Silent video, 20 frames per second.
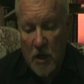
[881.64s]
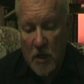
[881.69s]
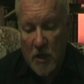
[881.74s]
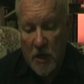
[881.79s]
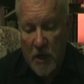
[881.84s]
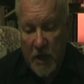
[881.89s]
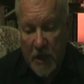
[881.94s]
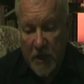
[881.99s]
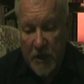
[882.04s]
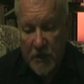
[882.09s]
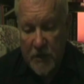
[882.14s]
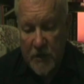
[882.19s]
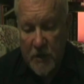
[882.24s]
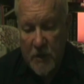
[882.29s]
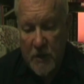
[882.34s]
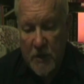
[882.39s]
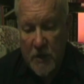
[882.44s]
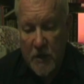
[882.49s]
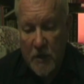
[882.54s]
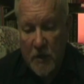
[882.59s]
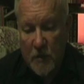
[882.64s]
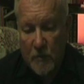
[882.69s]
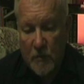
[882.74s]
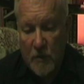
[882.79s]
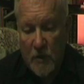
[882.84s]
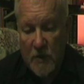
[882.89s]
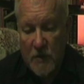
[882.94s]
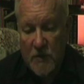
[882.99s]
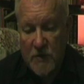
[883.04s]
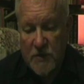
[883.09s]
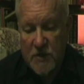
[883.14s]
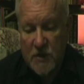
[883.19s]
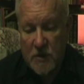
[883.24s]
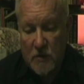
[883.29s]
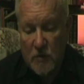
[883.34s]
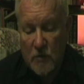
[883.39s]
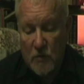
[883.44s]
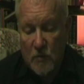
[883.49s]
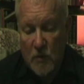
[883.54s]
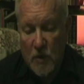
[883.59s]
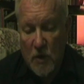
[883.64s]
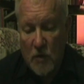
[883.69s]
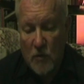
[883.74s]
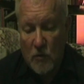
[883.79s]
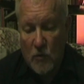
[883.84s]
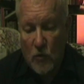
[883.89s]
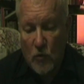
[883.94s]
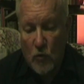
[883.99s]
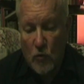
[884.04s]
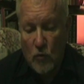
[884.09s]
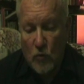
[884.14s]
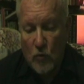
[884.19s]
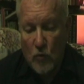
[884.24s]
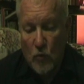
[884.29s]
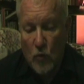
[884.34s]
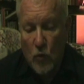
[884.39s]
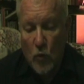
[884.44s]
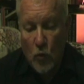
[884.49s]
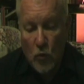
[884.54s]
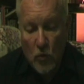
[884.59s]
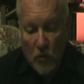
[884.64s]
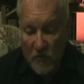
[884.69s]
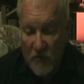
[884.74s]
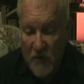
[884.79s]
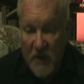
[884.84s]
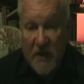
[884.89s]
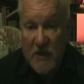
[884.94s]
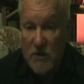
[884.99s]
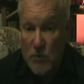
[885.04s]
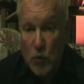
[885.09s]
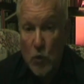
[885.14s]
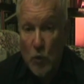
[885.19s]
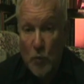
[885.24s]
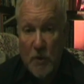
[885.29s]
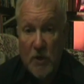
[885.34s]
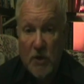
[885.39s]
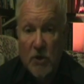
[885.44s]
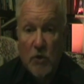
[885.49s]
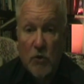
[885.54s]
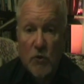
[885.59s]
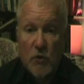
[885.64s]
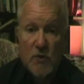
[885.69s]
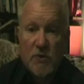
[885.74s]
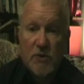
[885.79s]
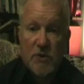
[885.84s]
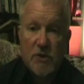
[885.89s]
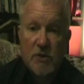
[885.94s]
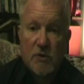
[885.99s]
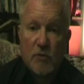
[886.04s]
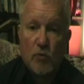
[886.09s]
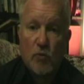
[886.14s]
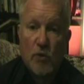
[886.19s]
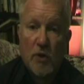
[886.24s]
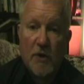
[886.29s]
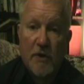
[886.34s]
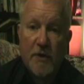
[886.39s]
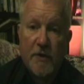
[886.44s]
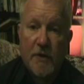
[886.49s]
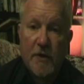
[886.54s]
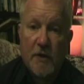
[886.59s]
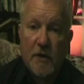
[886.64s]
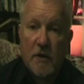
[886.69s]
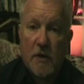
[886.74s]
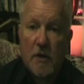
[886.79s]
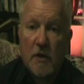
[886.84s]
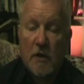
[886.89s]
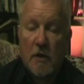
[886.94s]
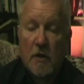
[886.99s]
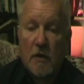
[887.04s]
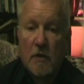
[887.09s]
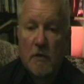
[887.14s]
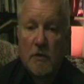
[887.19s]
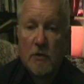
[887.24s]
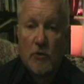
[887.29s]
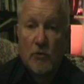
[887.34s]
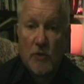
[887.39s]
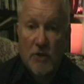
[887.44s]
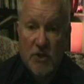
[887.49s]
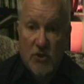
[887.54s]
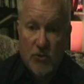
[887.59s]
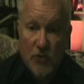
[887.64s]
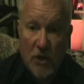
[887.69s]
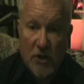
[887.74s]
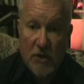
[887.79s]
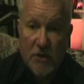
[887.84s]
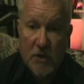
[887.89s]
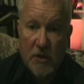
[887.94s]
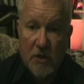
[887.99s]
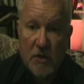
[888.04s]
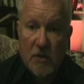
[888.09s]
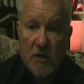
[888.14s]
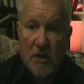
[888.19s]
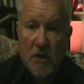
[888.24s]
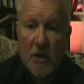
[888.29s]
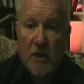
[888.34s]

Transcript: again so all of these will be used with your instructor